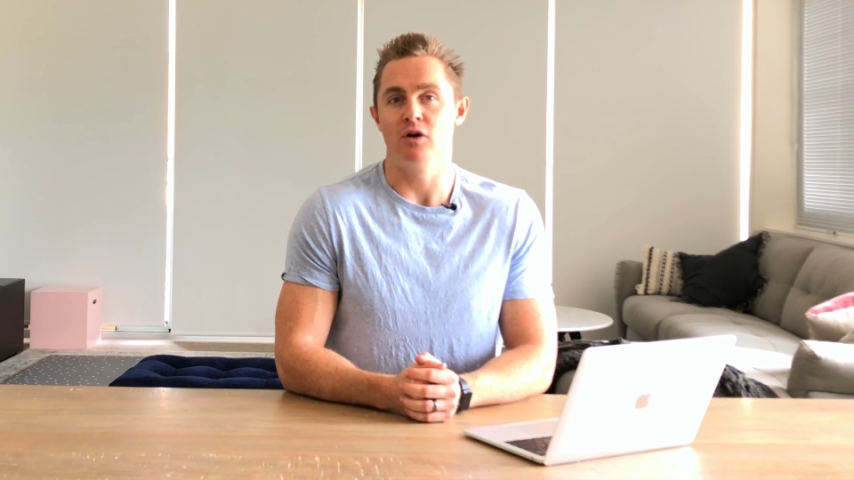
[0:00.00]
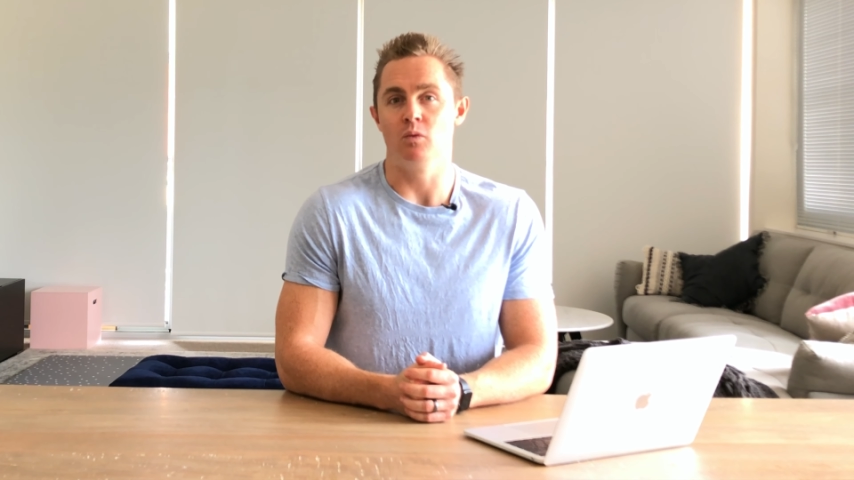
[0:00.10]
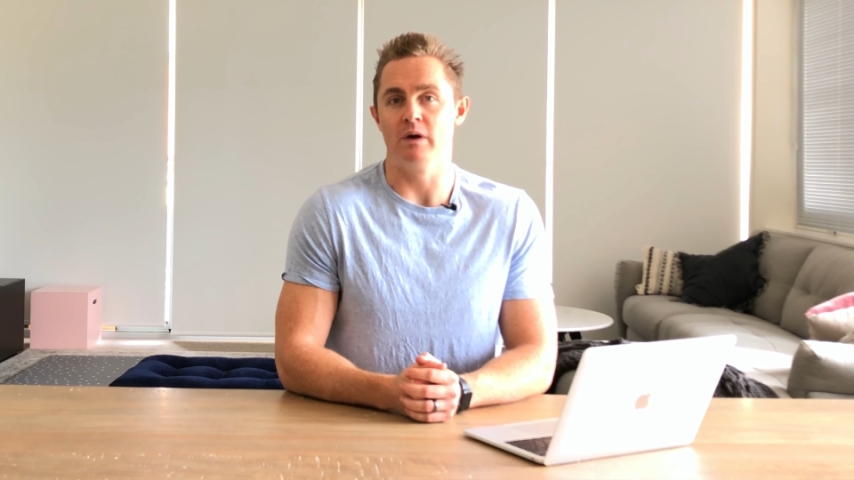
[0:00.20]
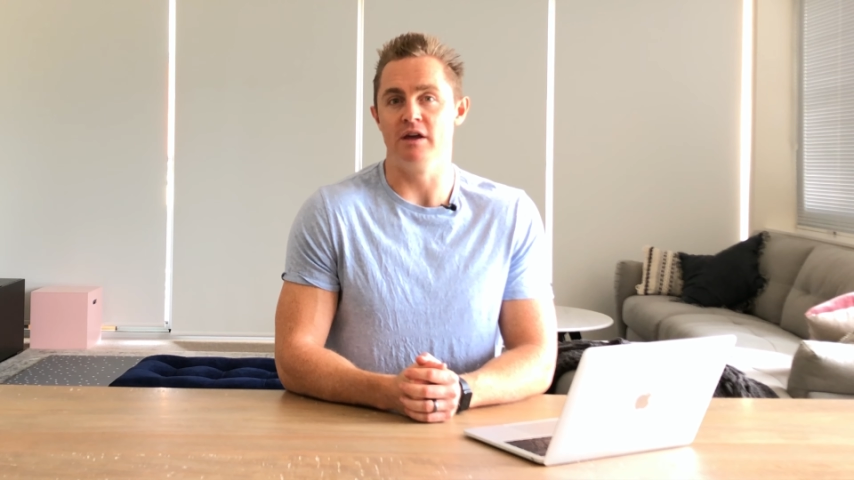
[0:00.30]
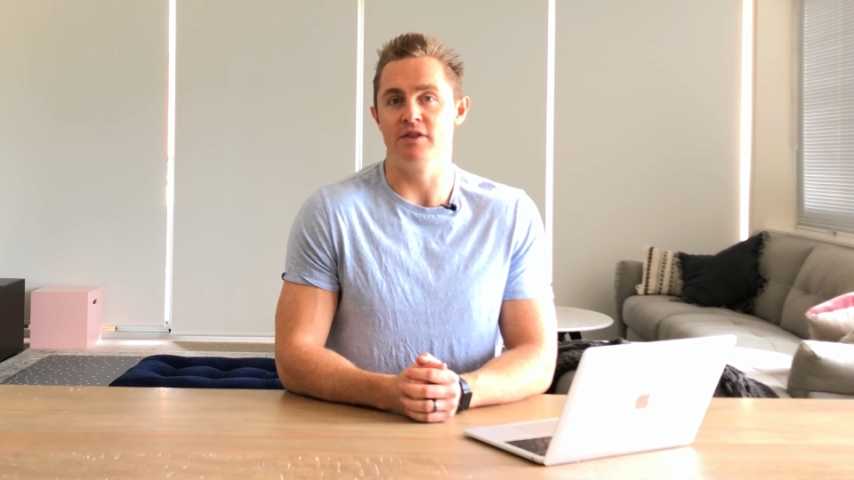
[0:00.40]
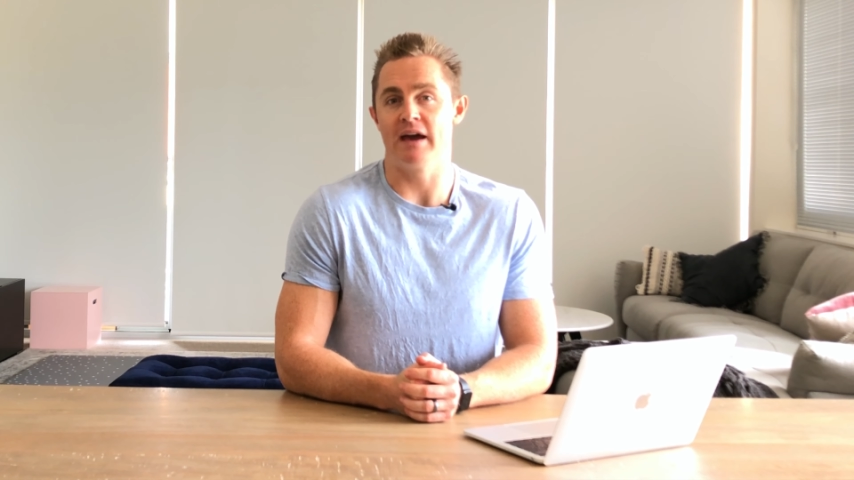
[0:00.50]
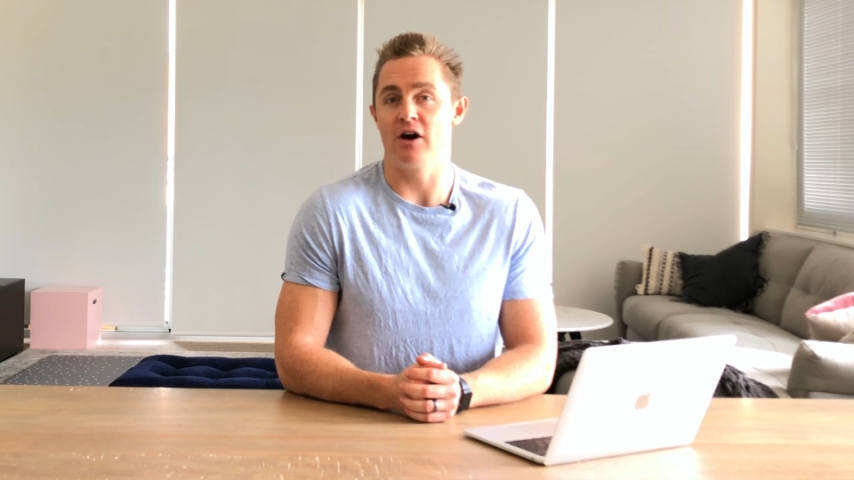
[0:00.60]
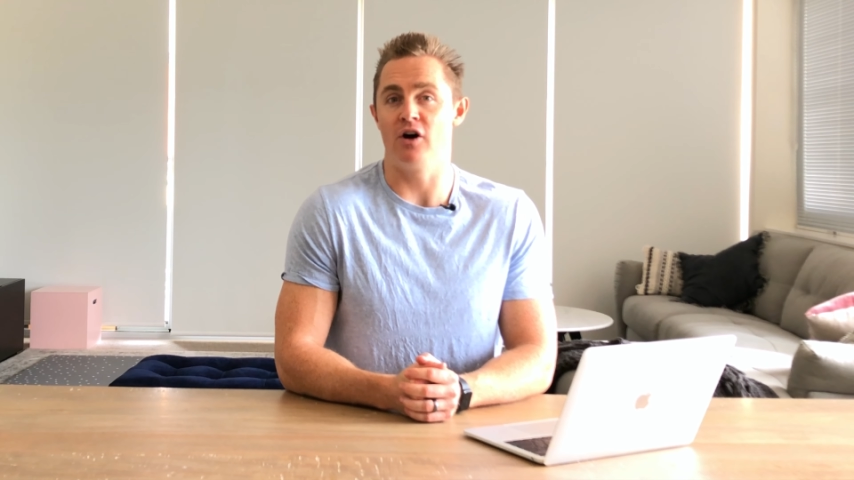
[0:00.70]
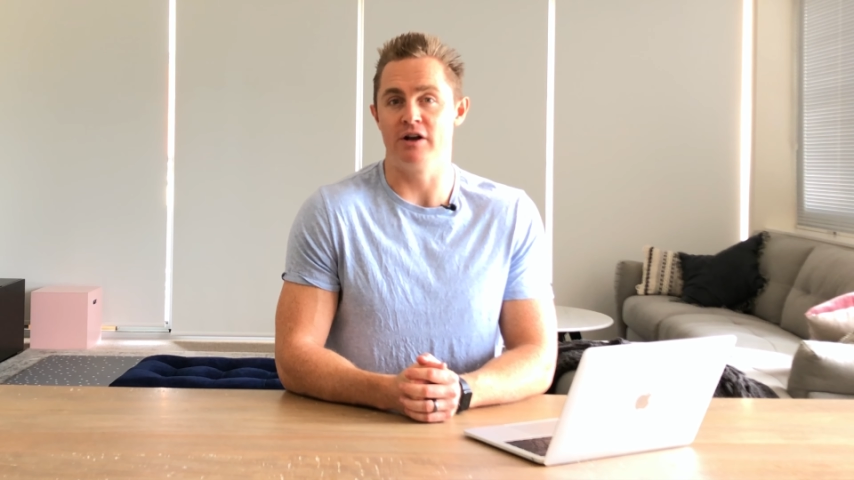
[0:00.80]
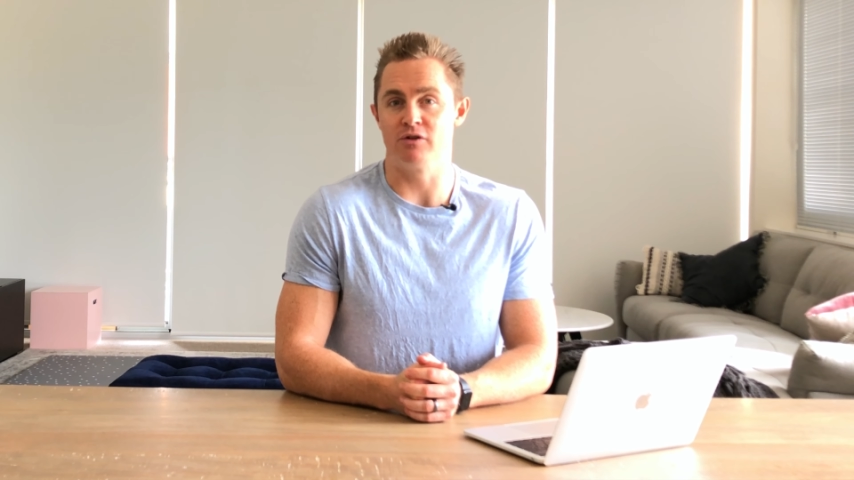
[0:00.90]
with a
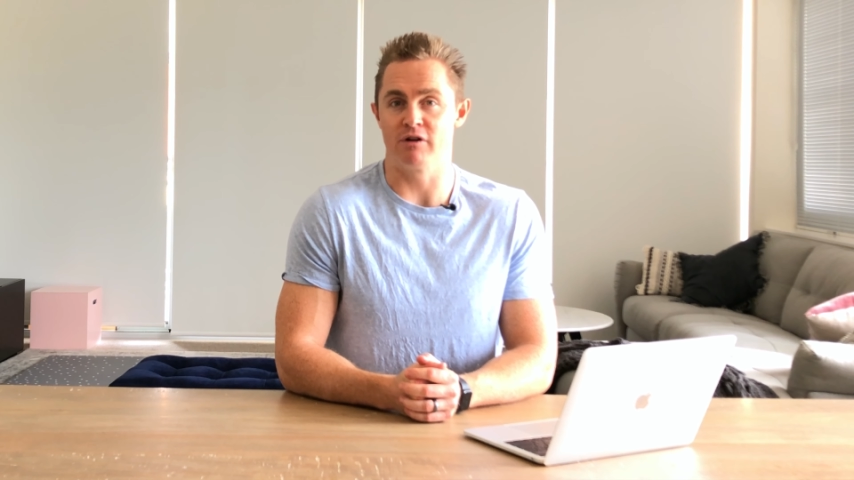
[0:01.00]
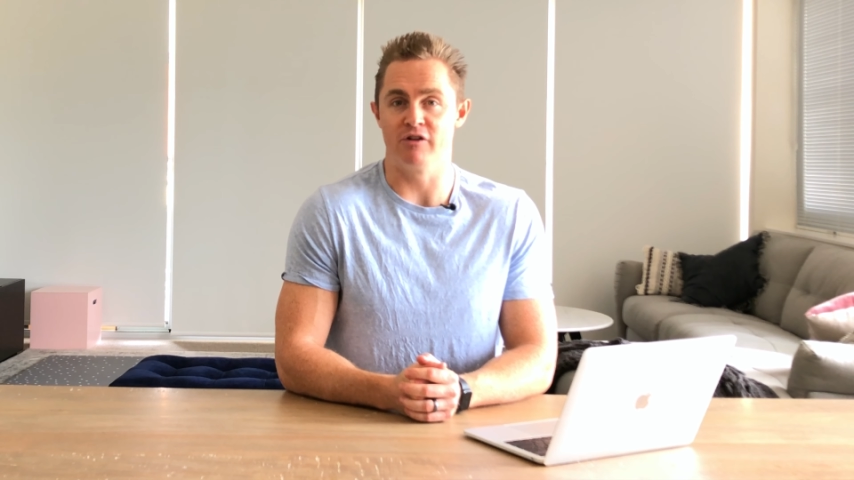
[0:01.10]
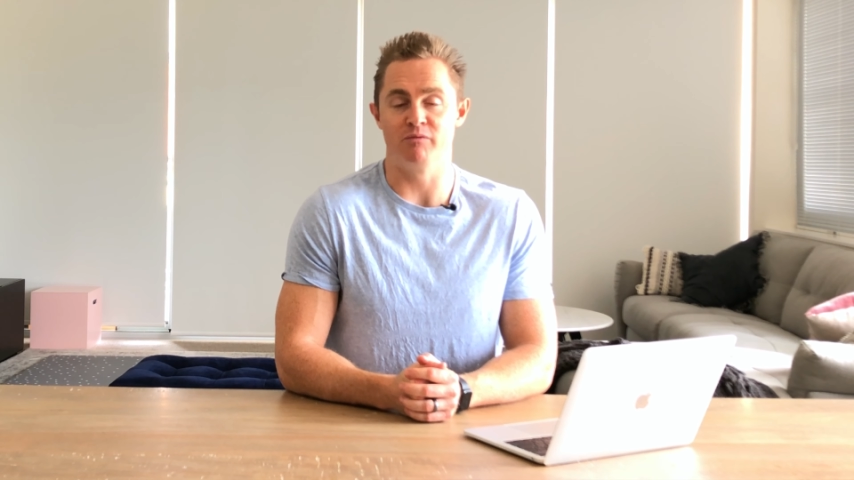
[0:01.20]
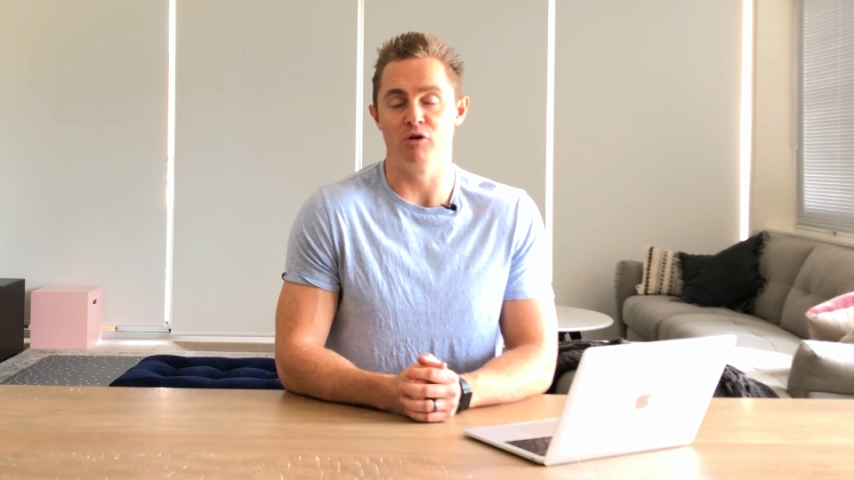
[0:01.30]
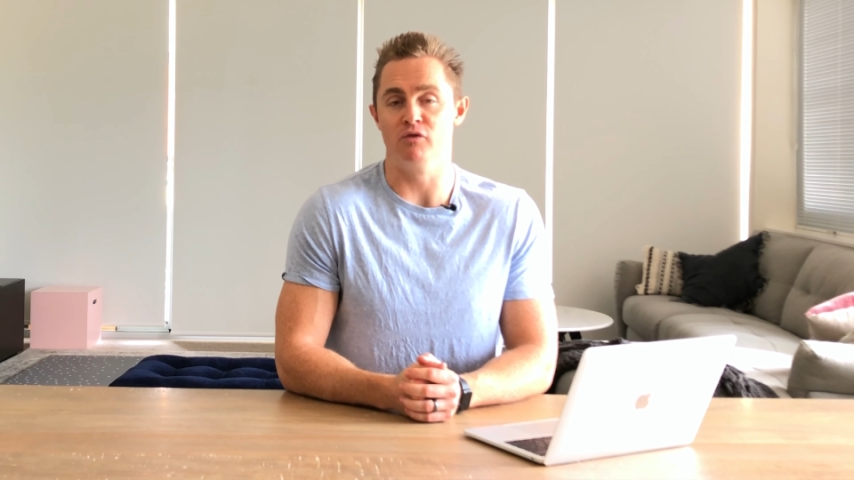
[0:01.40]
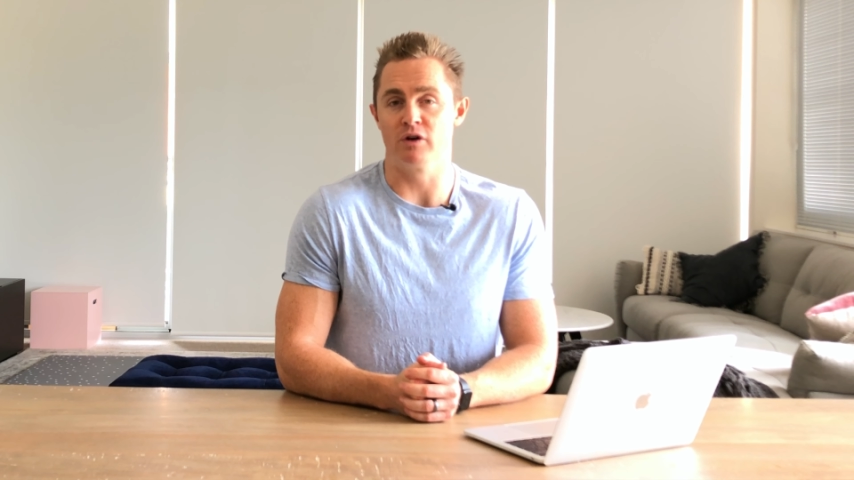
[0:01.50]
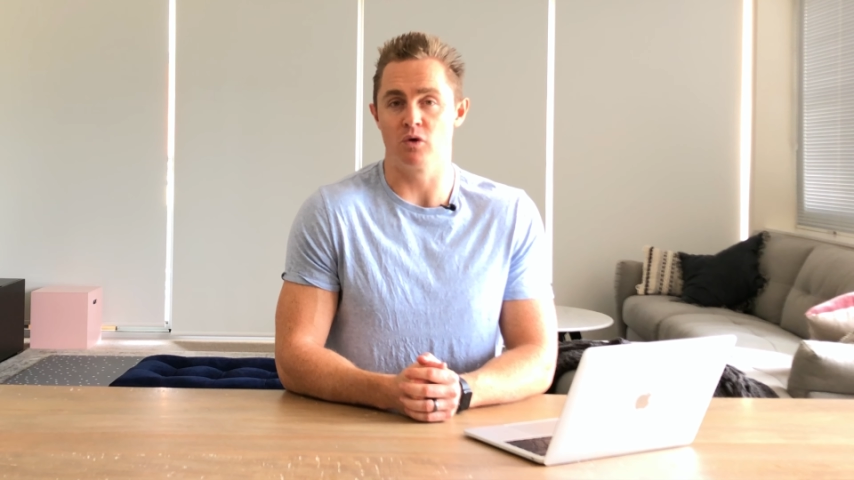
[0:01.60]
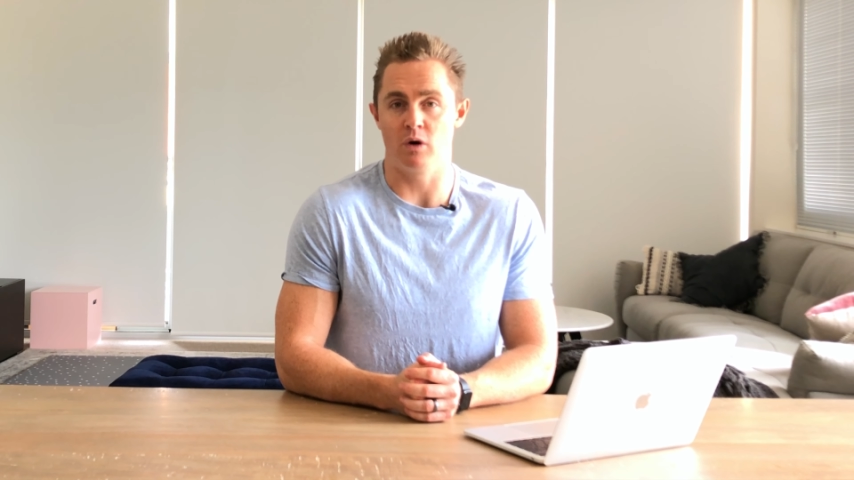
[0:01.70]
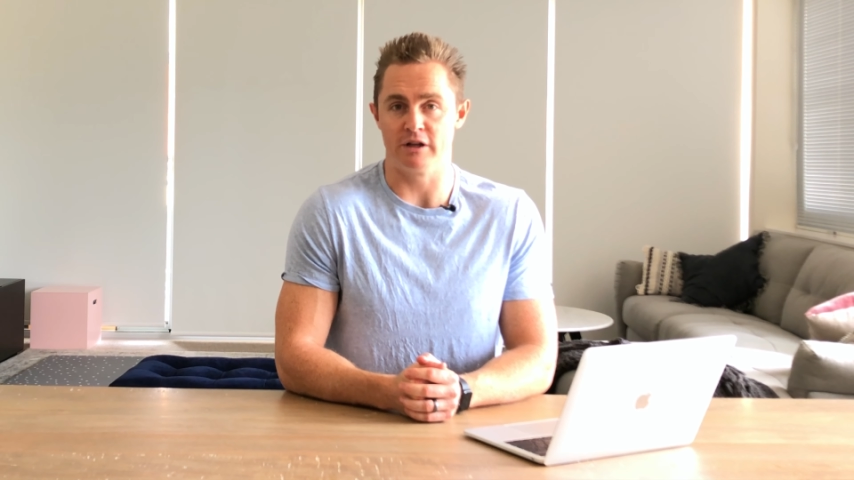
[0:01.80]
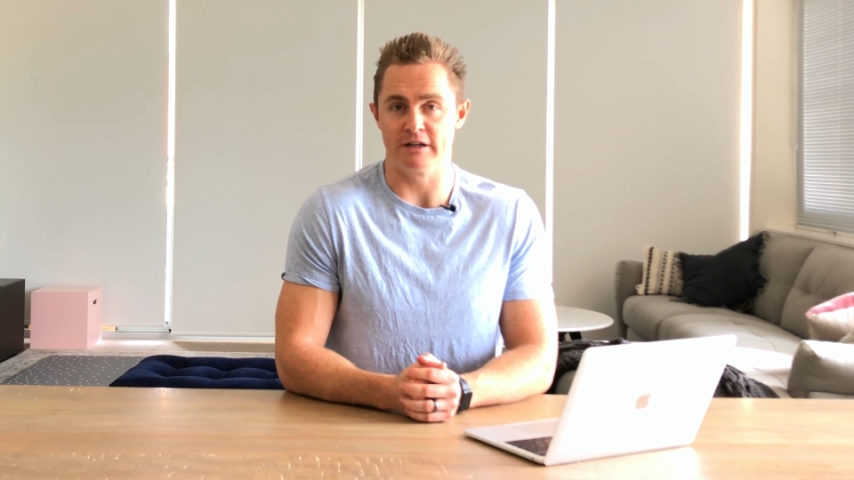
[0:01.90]
high degree of movement
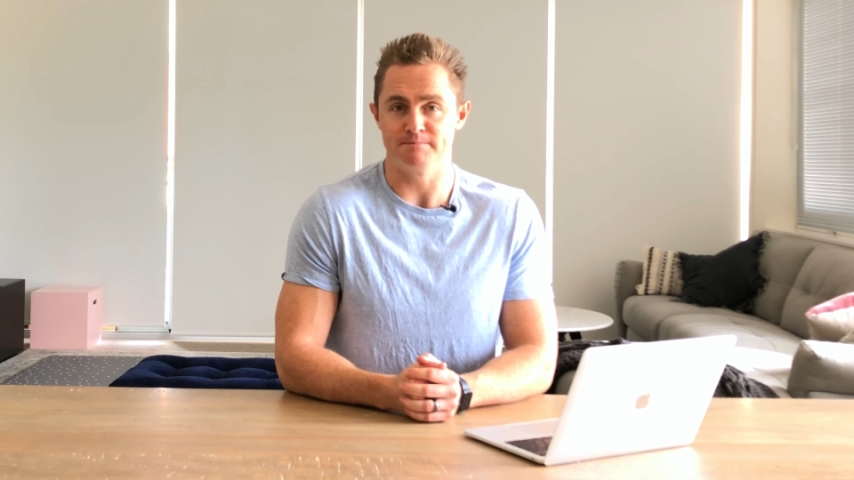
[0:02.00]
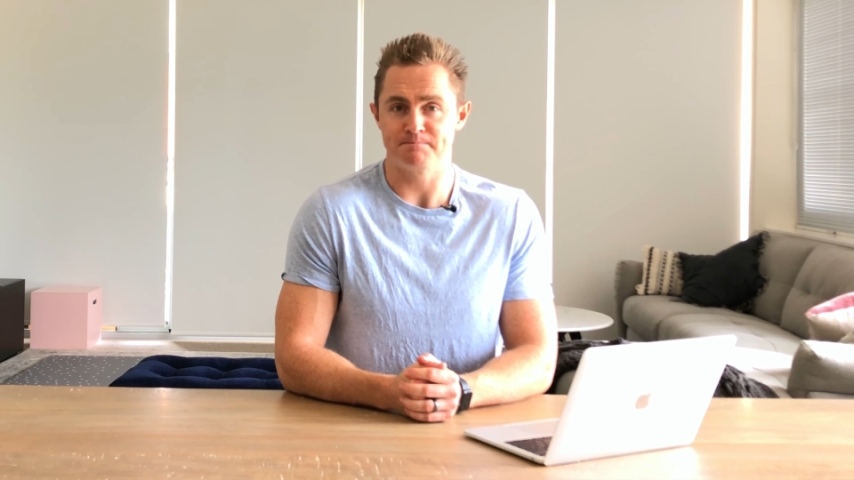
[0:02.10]
quality.